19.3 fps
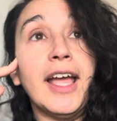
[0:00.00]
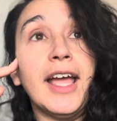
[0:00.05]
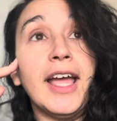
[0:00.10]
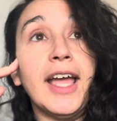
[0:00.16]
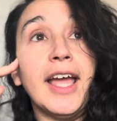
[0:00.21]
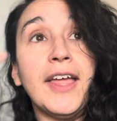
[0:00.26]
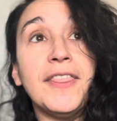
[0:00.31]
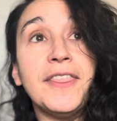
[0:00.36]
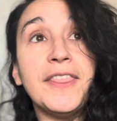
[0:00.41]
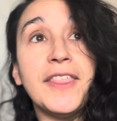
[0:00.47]

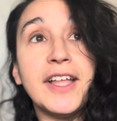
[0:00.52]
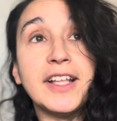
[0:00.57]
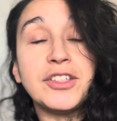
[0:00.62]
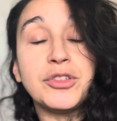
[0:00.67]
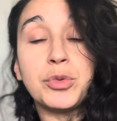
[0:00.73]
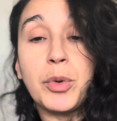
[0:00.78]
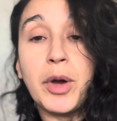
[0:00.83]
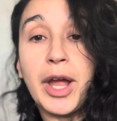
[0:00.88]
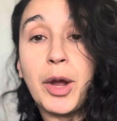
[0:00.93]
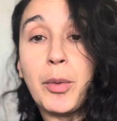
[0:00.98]
And that's
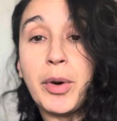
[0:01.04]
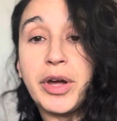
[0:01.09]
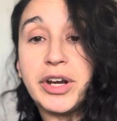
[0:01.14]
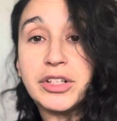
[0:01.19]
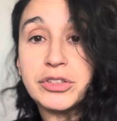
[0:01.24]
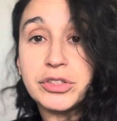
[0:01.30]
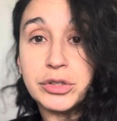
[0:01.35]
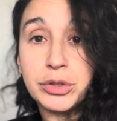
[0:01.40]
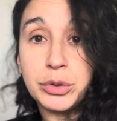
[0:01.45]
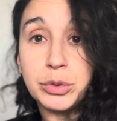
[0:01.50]
why I
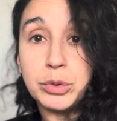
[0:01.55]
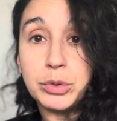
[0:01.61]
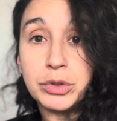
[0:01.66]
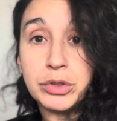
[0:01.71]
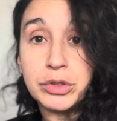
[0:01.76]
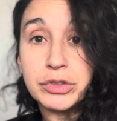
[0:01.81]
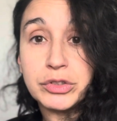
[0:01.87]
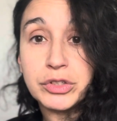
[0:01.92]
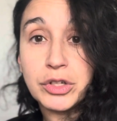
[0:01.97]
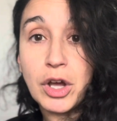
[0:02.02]
wanted to
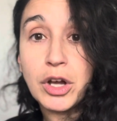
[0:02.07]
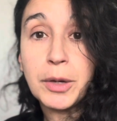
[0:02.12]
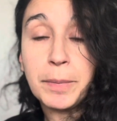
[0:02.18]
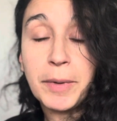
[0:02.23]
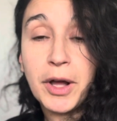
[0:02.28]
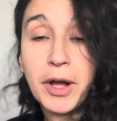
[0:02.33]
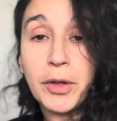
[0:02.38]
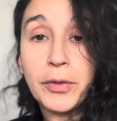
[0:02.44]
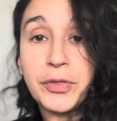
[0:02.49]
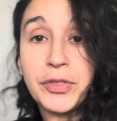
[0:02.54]
talk
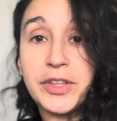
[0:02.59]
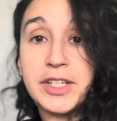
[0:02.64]
about